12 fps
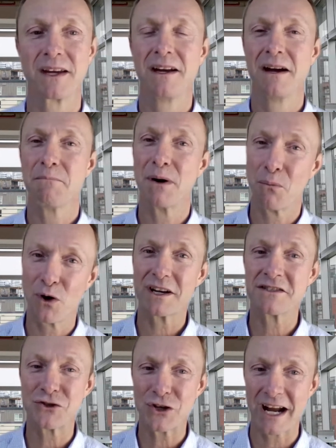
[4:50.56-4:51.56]
But what
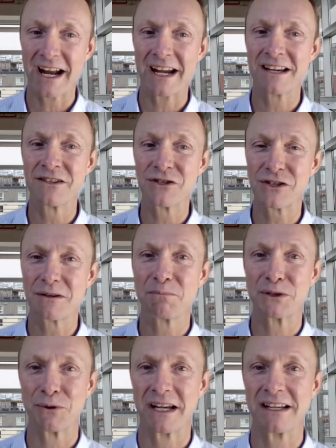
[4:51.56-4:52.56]
has changed
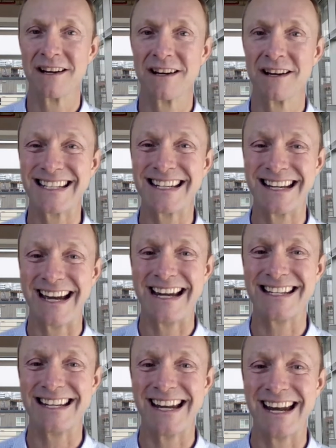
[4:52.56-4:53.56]
between
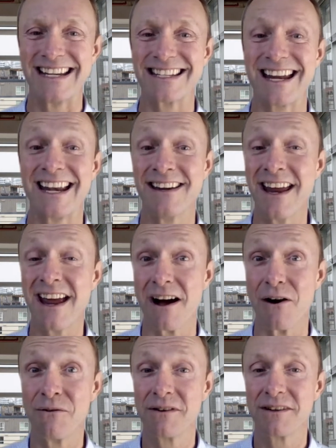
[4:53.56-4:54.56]
1988 and
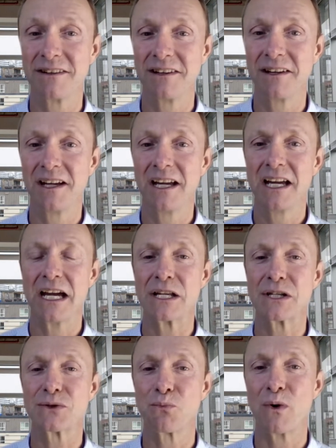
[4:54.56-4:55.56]
now?
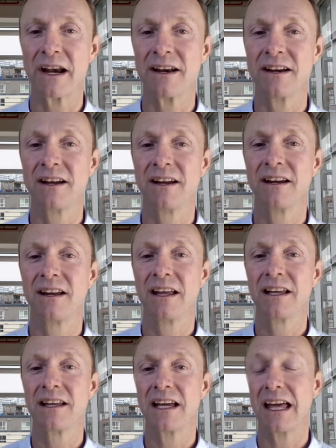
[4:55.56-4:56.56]
It's one
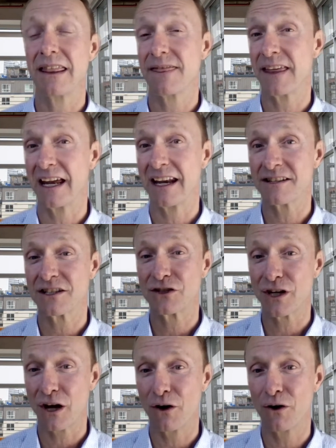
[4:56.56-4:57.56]
that has a
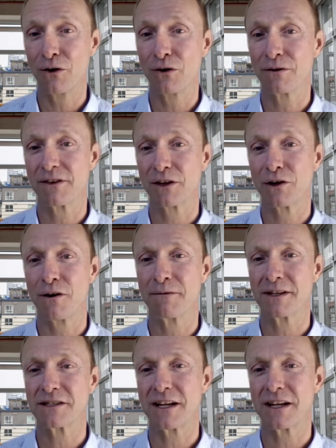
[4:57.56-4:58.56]
tone of the
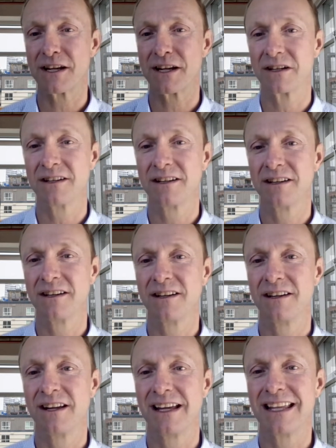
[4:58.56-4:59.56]
conversation.
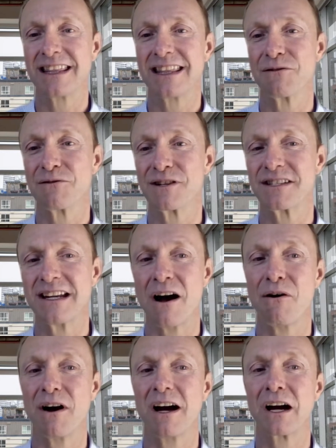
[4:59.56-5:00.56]
There is
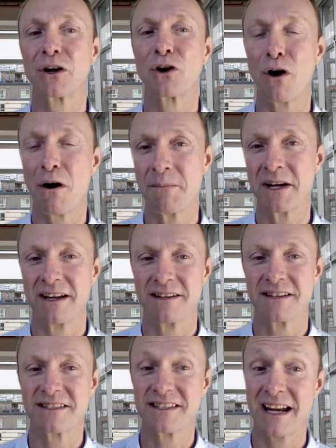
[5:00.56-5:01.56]
now a common
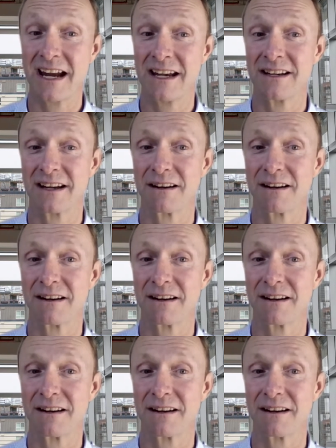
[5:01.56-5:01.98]
understanding